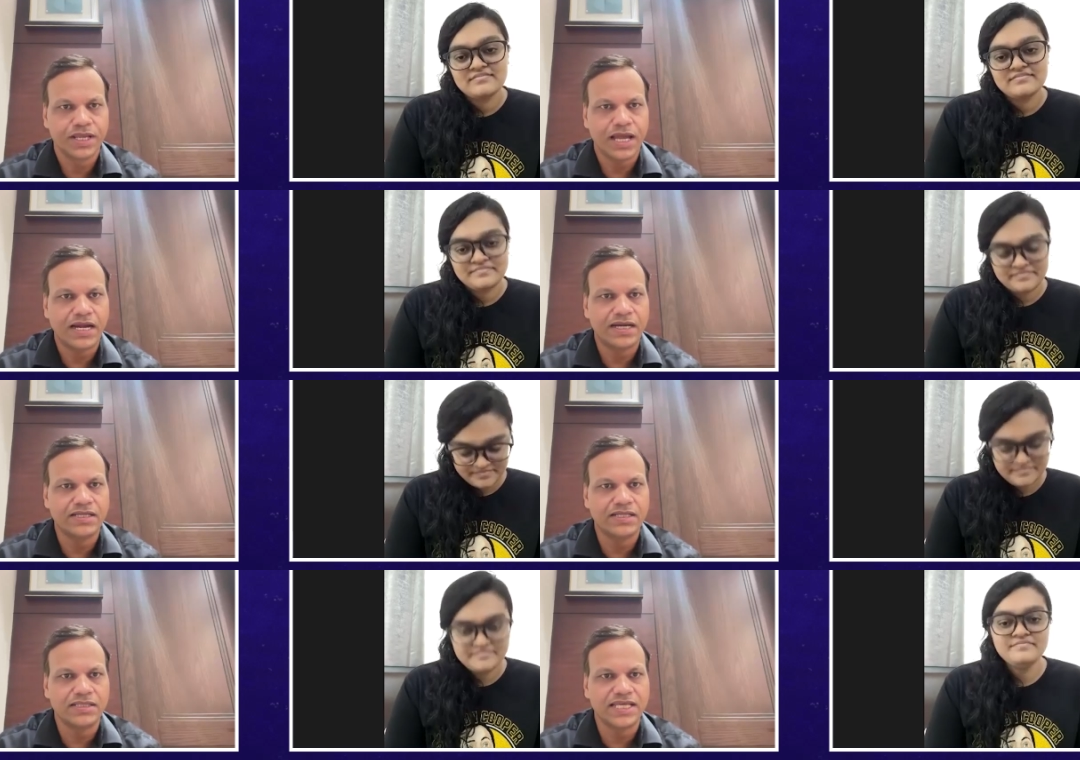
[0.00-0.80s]
Speaker 1: and
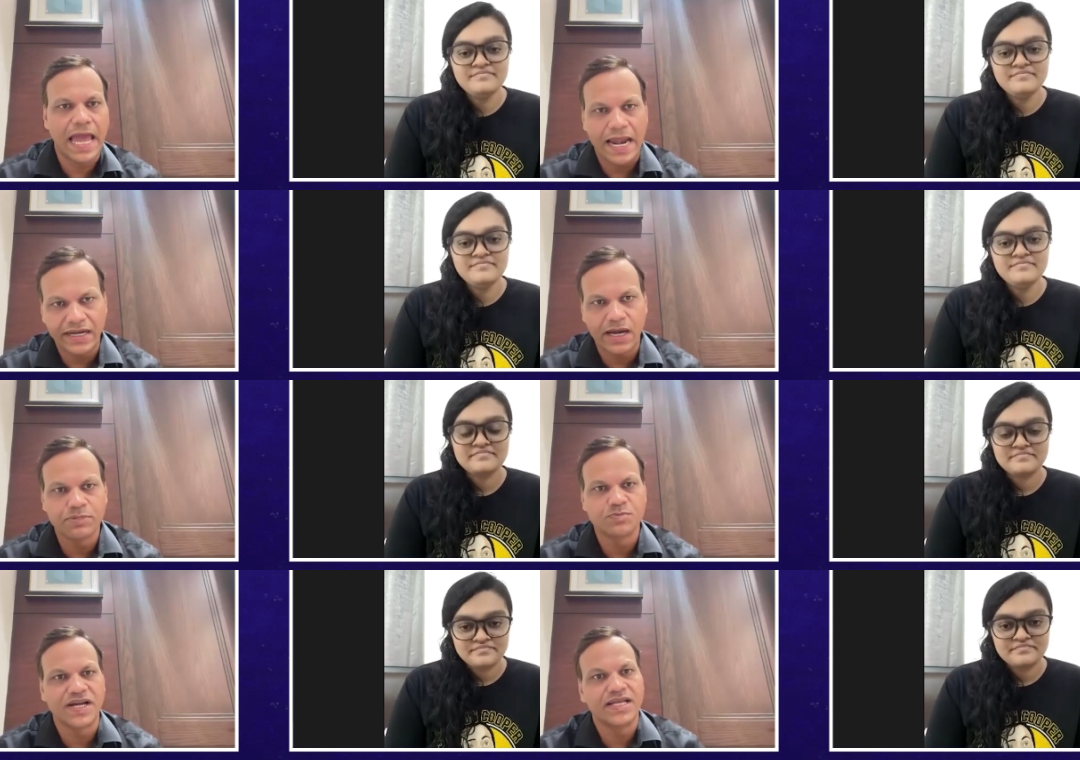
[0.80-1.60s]
uh, they end up
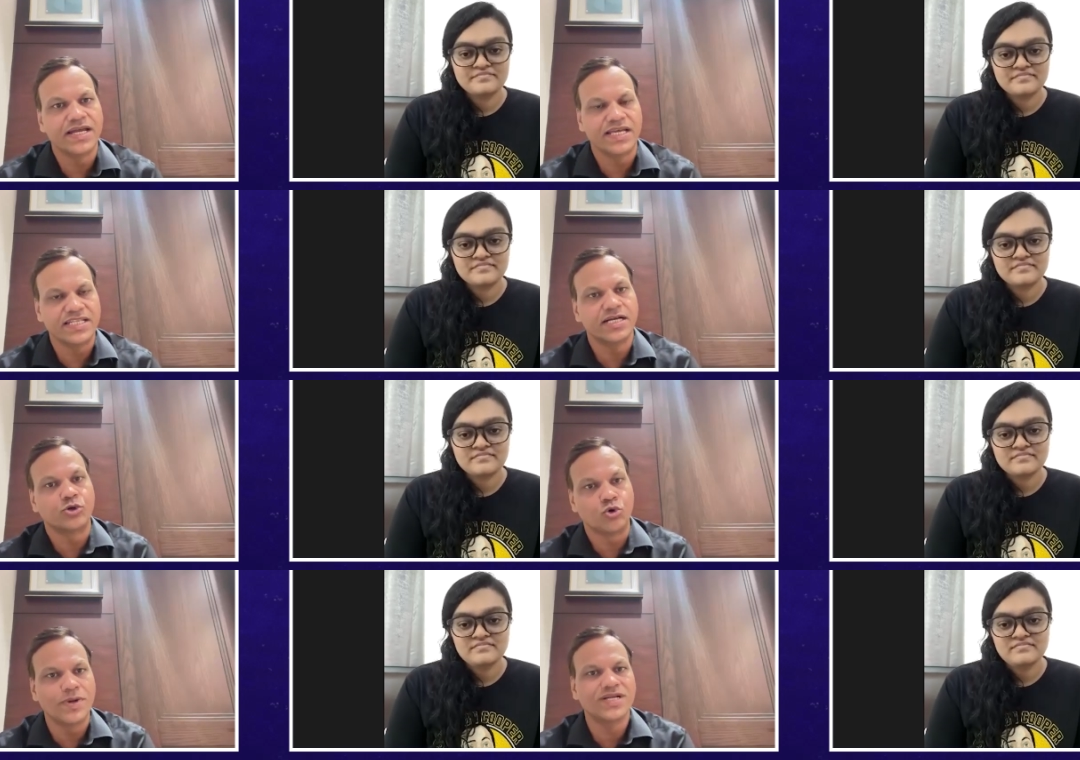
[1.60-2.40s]
spending either
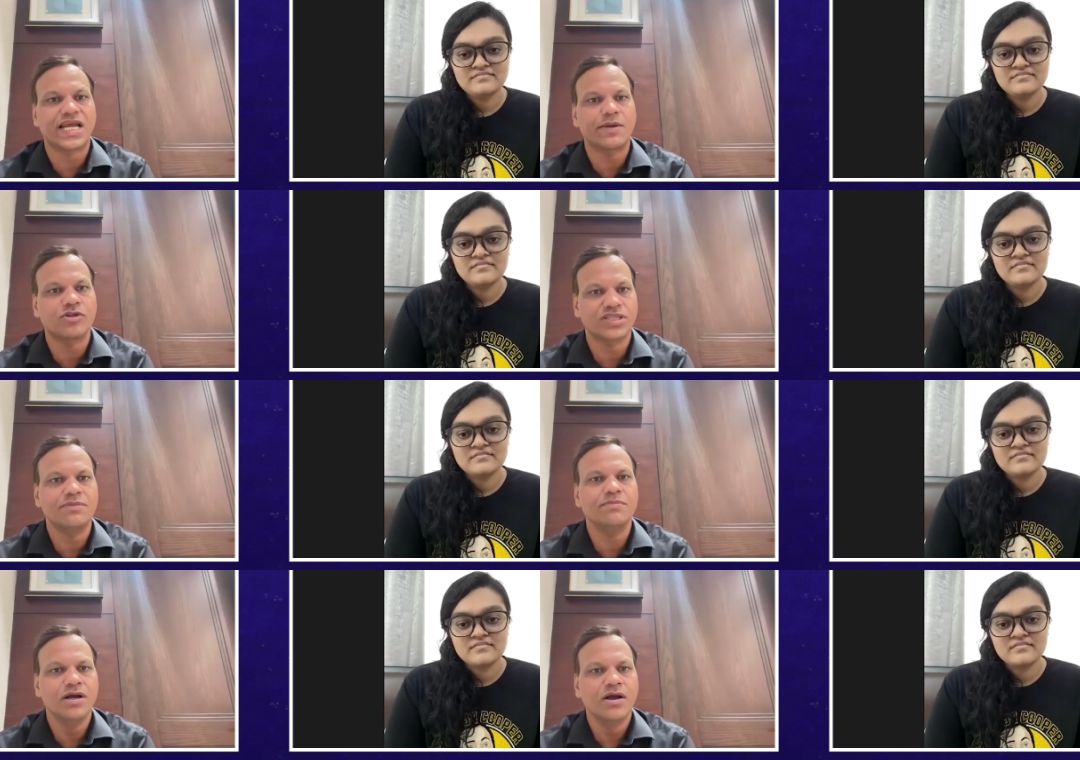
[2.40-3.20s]
too much time on
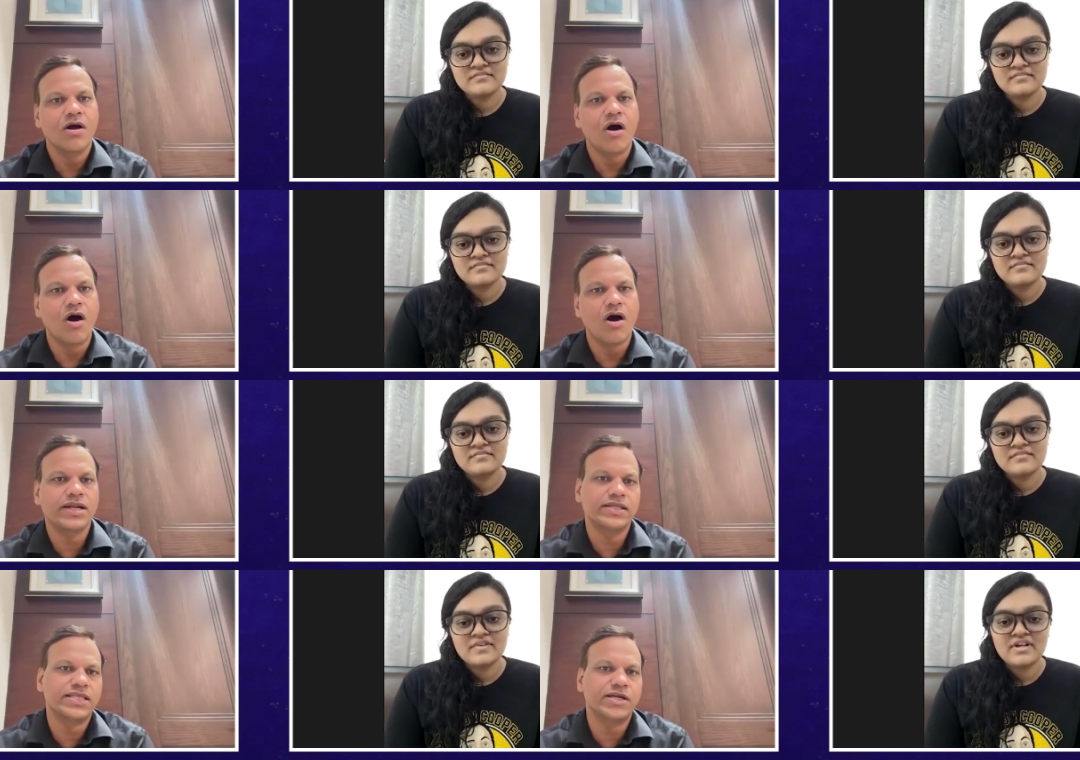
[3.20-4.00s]
them or they